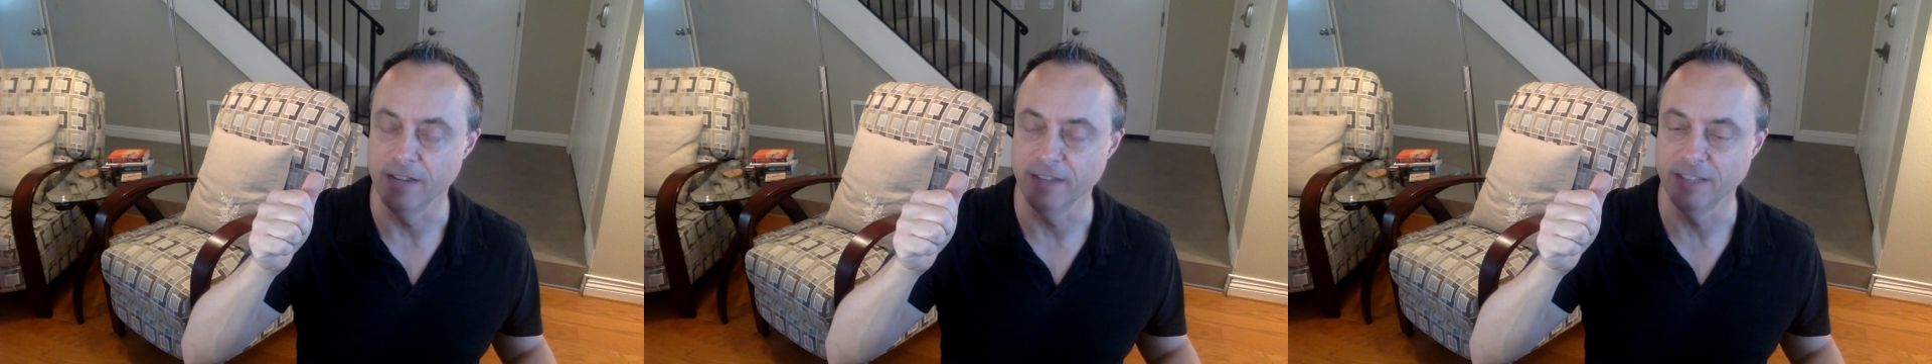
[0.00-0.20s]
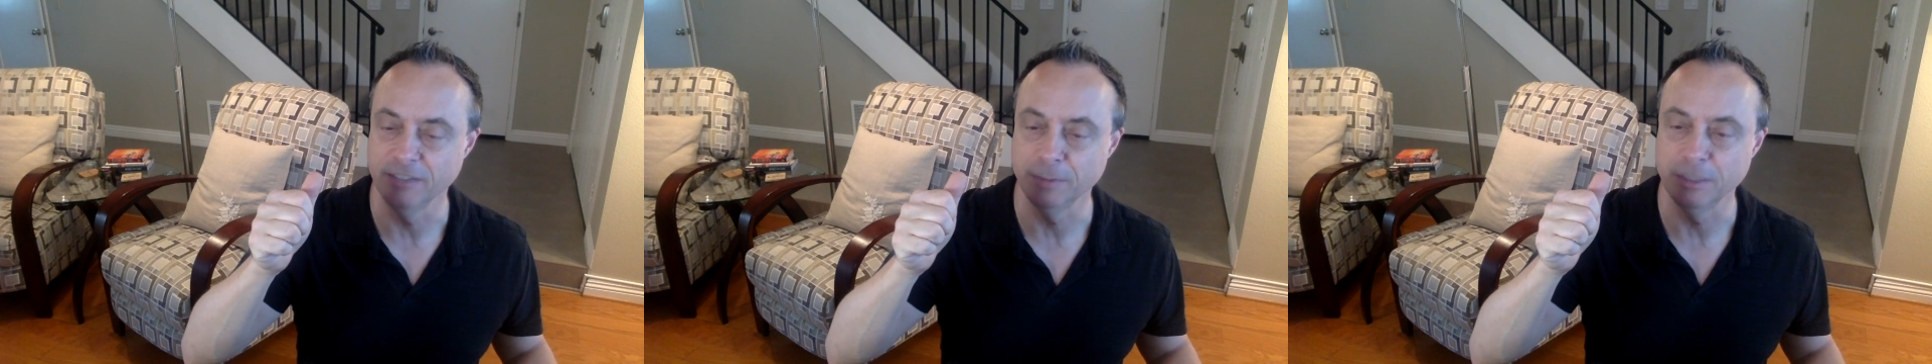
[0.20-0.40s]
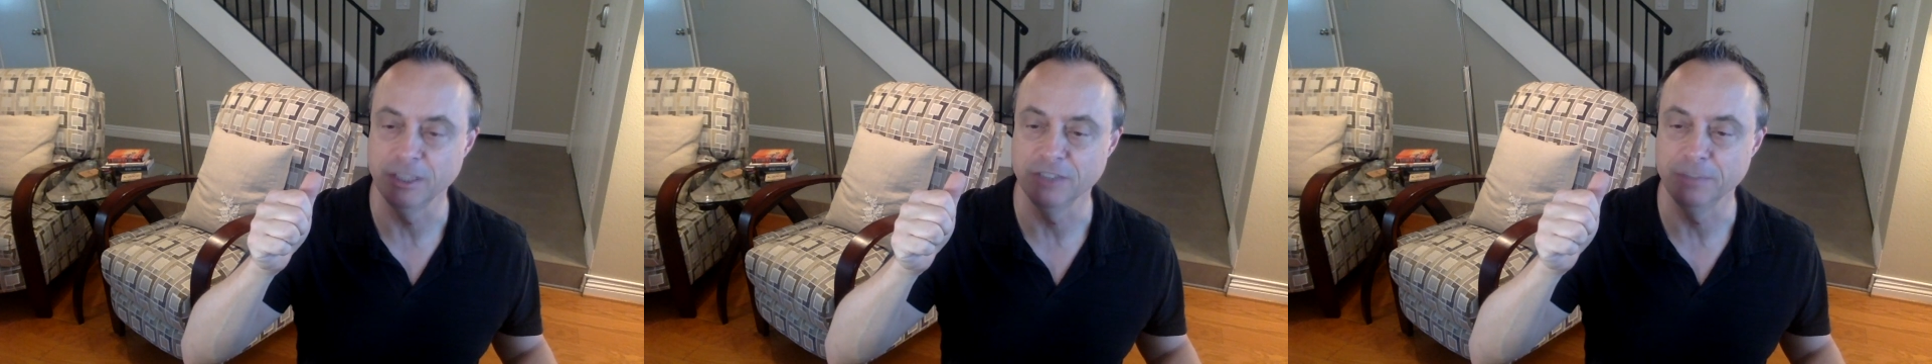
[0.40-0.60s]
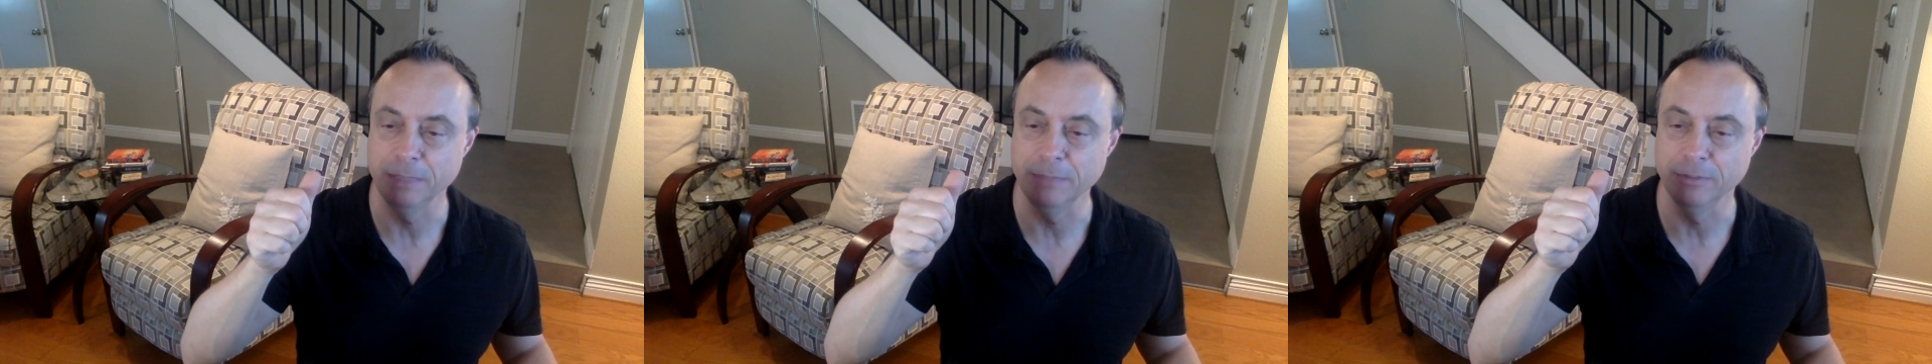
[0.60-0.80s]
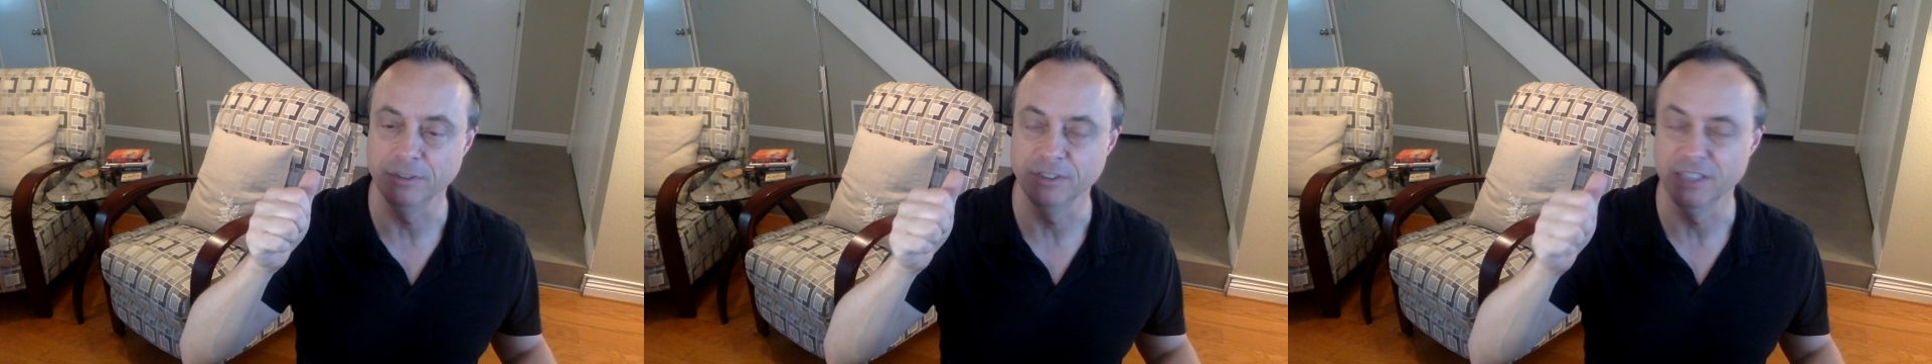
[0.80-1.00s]
and that's because
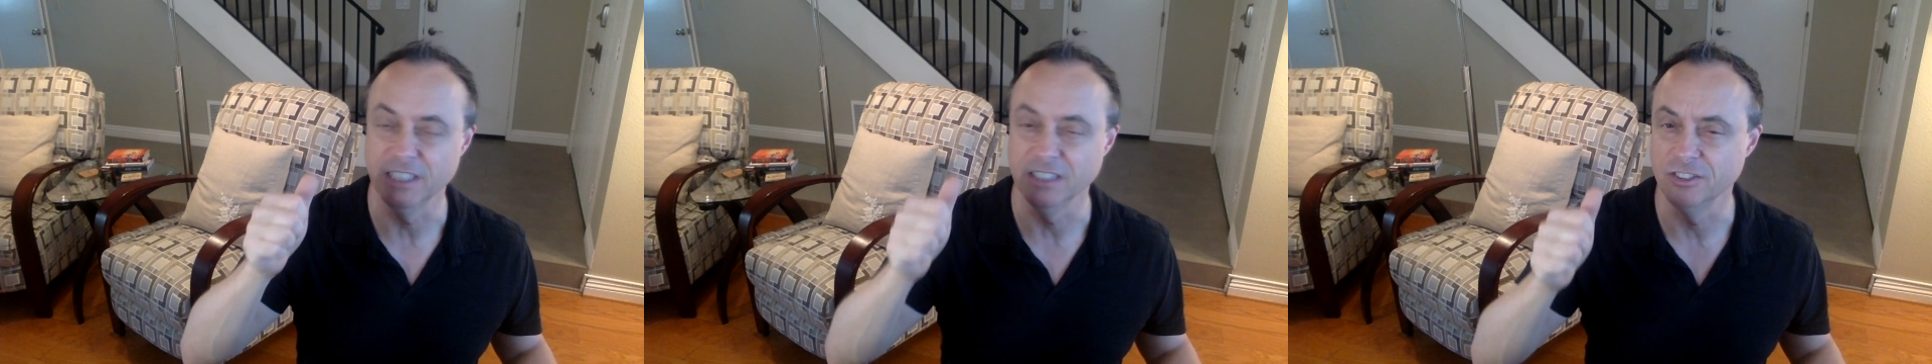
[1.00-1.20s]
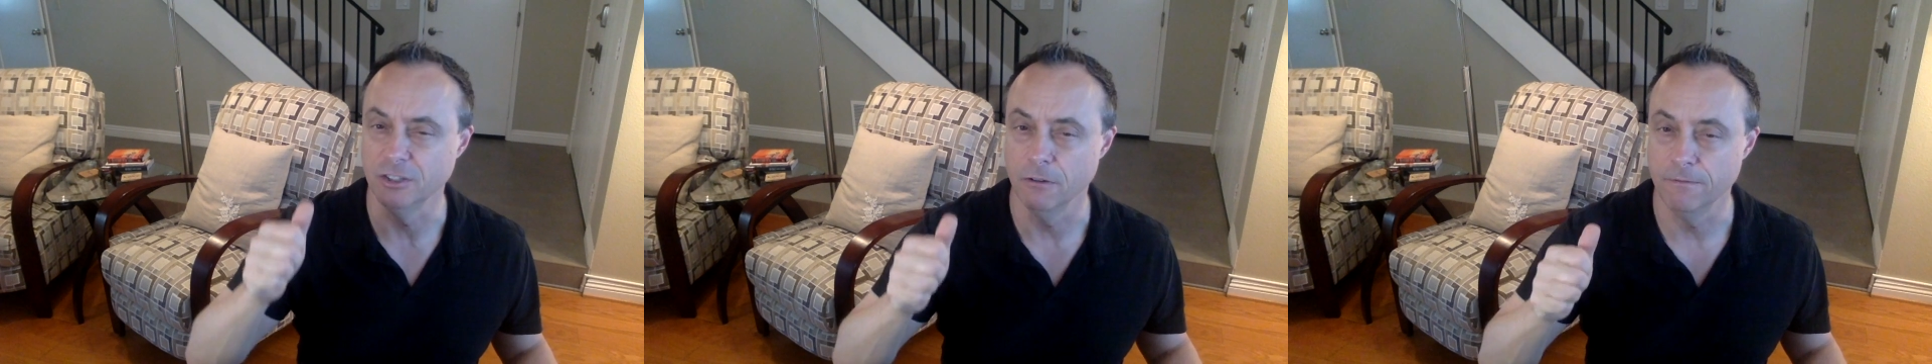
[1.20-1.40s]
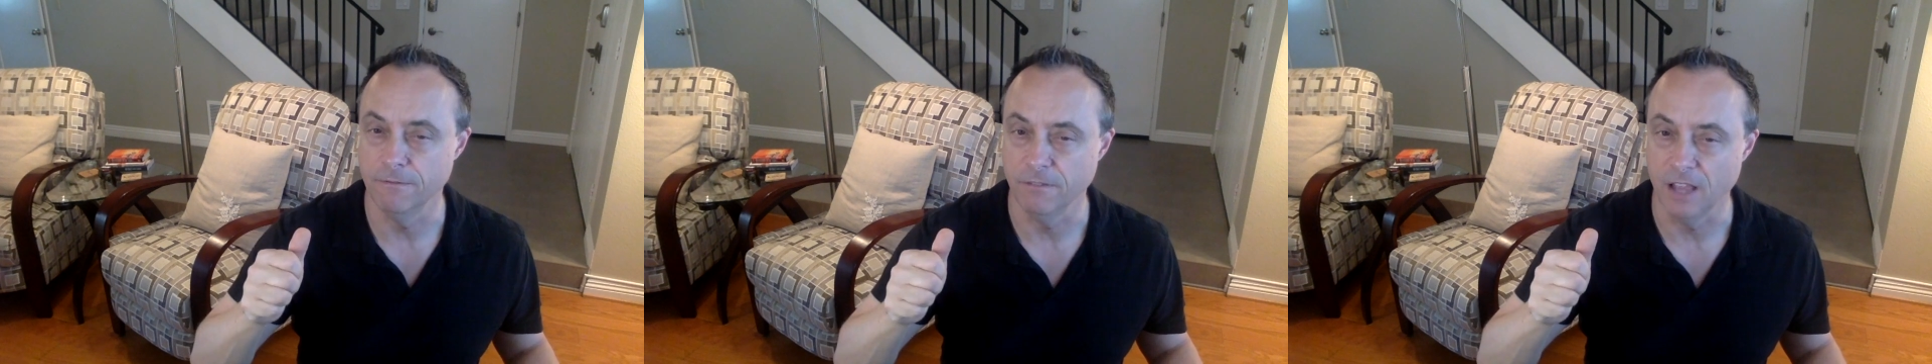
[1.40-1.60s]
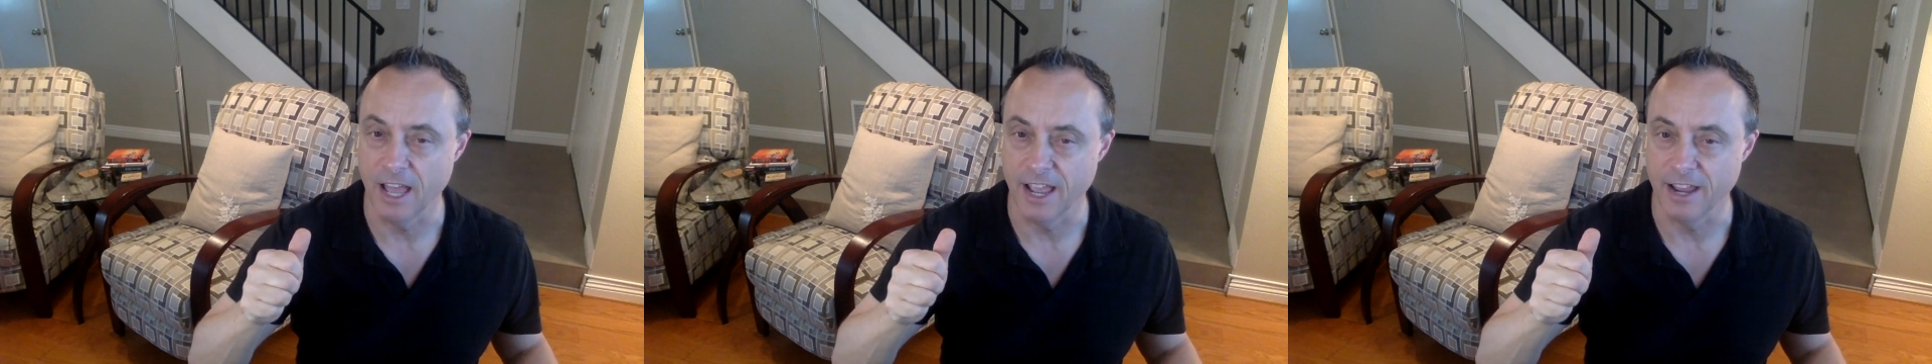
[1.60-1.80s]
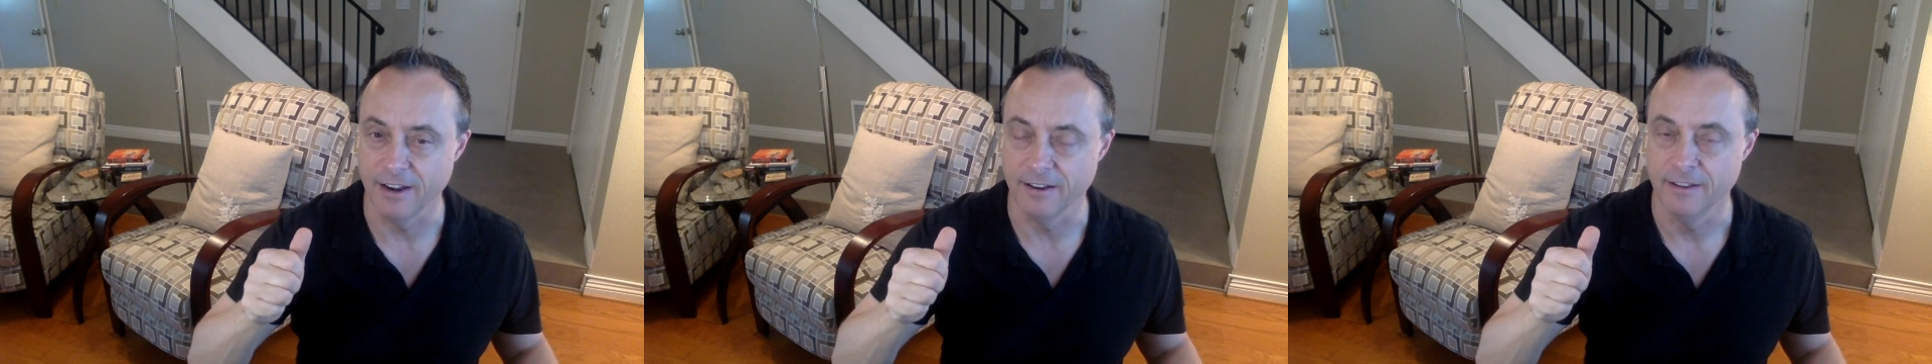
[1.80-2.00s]
people sing it so
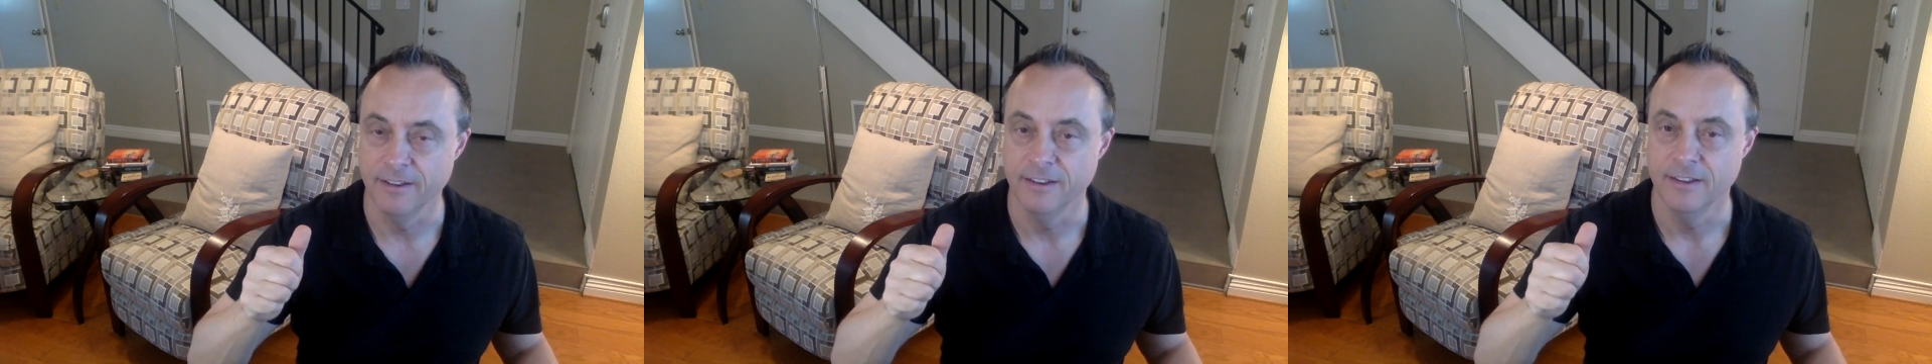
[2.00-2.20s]
flat.